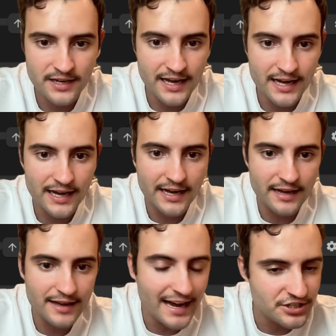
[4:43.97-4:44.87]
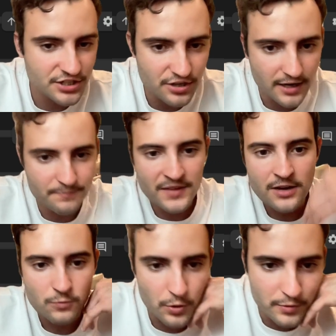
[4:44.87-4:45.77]

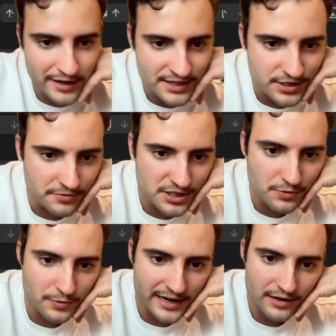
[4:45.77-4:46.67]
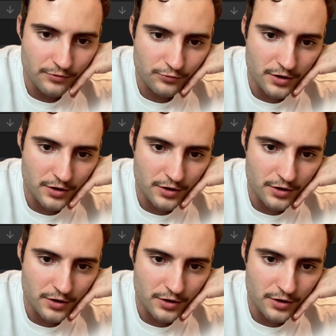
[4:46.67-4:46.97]
what we want to do is we want to